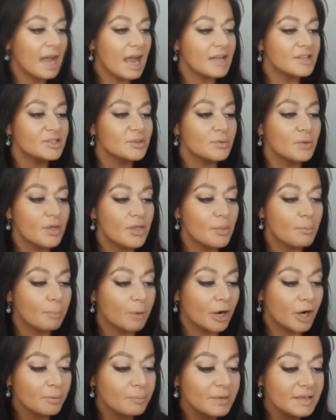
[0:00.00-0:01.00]
And so the
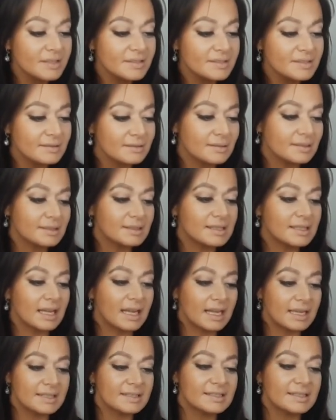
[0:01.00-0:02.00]
purpose is to
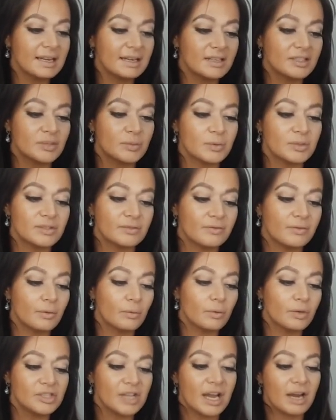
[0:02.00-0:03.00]
get insight into
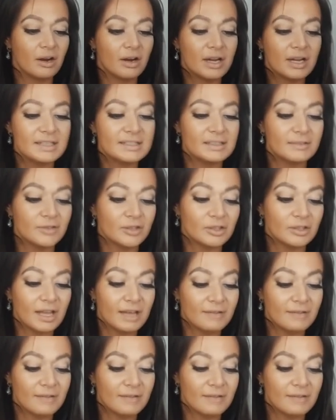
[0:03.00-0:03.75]
which areas of your